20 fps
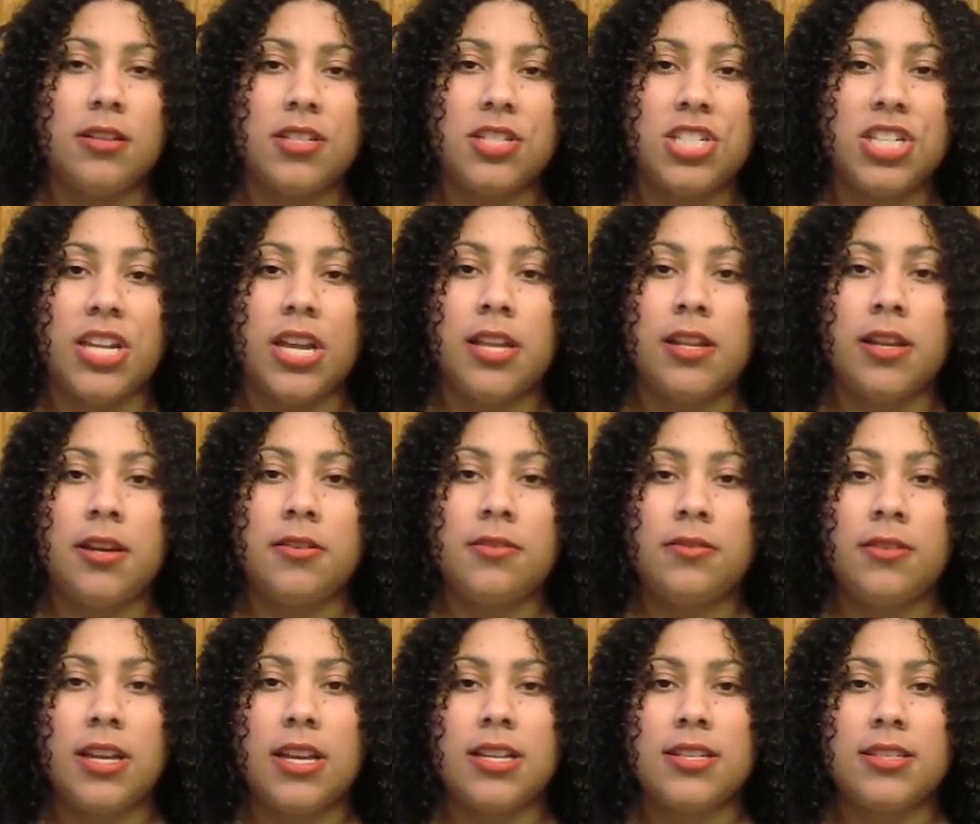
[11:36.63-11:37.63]
Chiello?
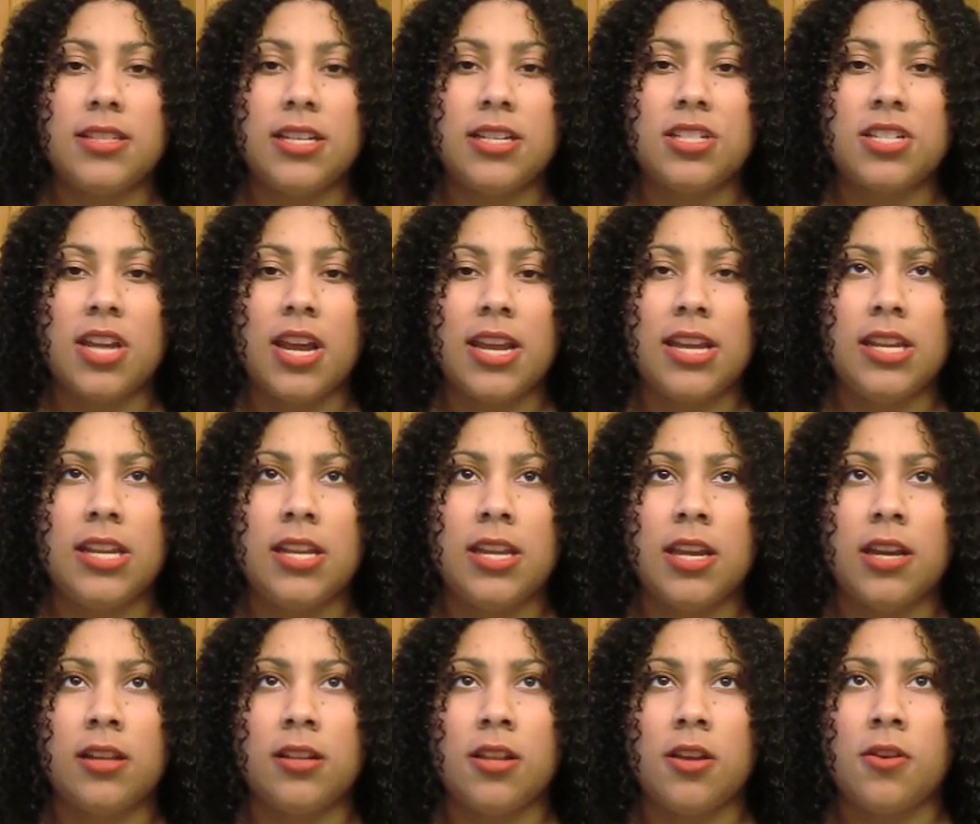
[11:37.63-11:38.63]

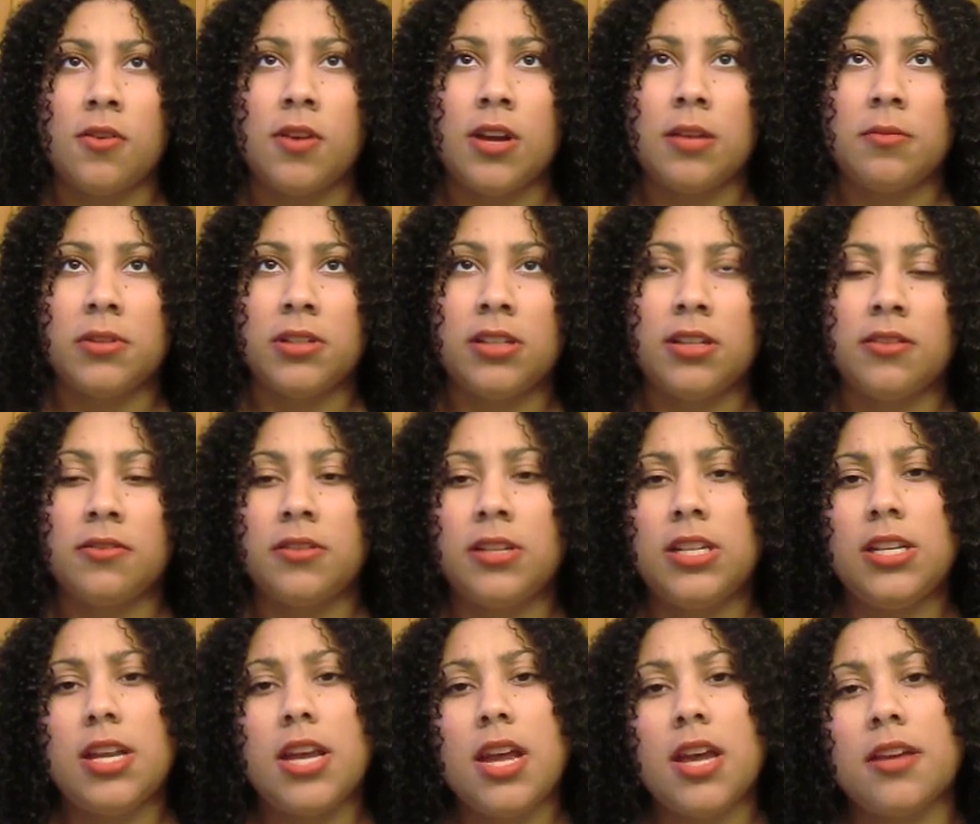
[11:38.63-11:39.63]
S-H-I-E-L-O, I
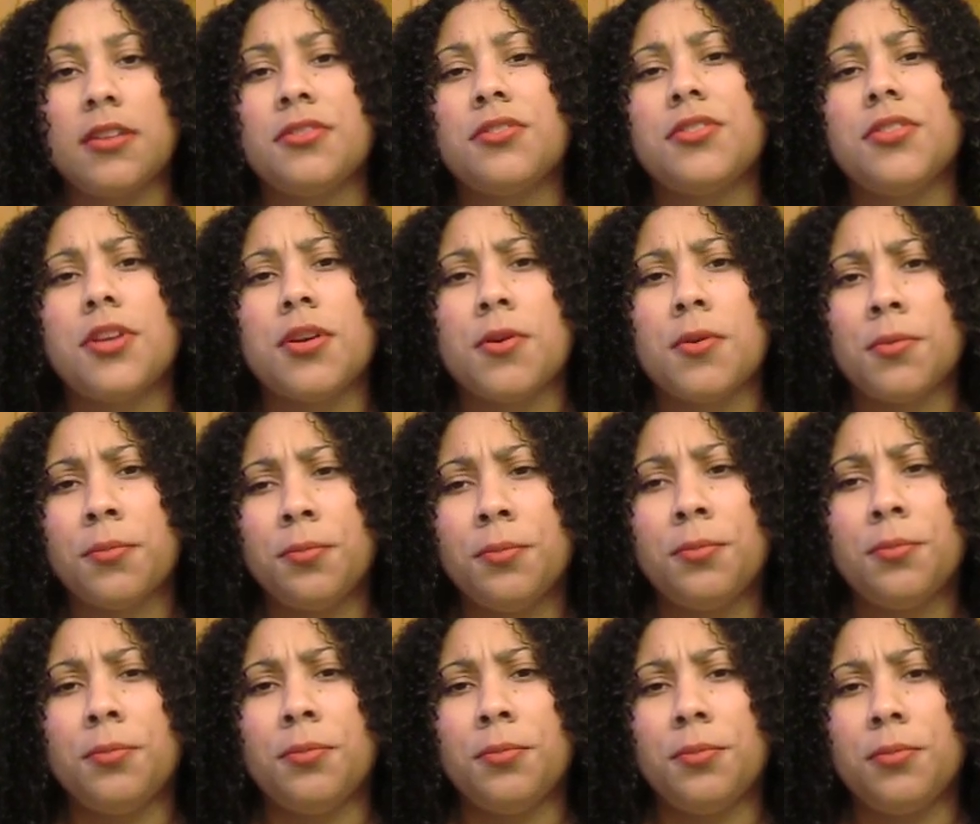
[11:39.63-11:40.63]
believe. Yeah, so
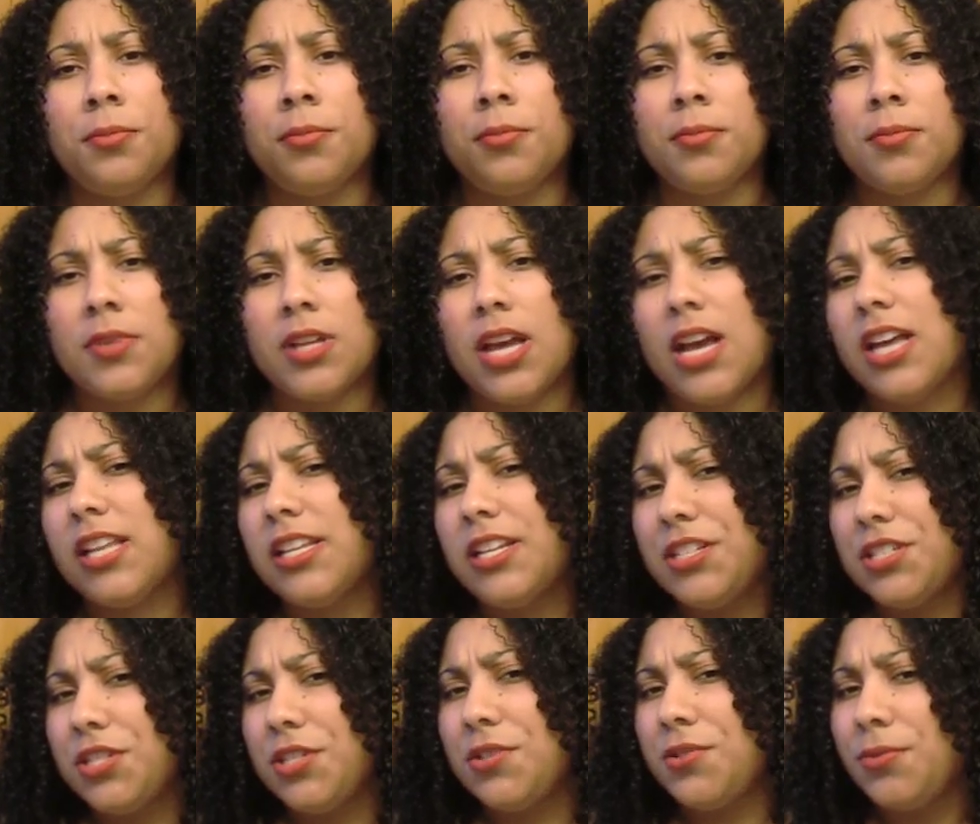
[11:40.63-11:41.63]
I'll
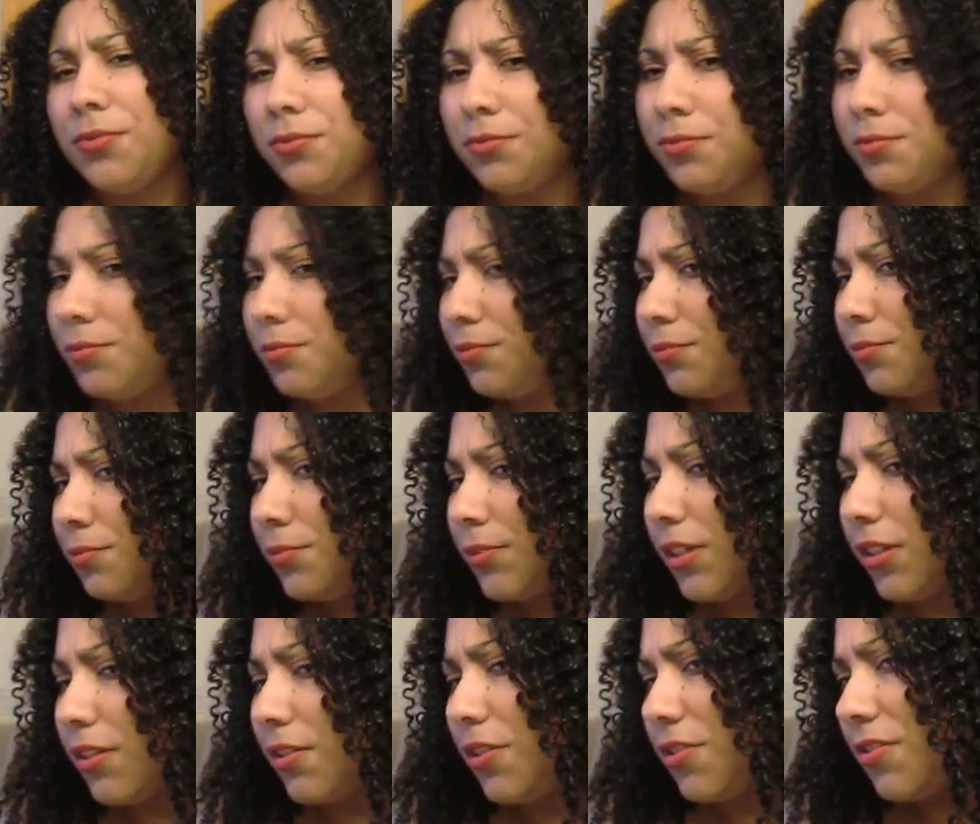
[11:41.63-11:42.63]
let you...
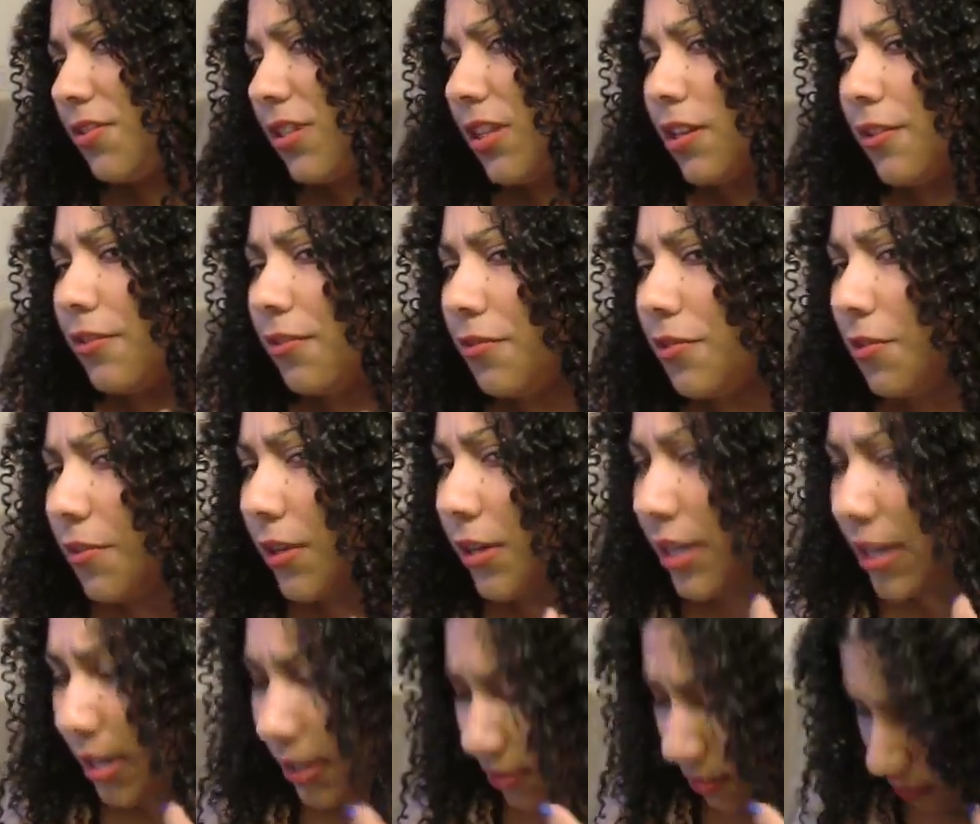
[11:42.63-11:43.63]
You see the review on that,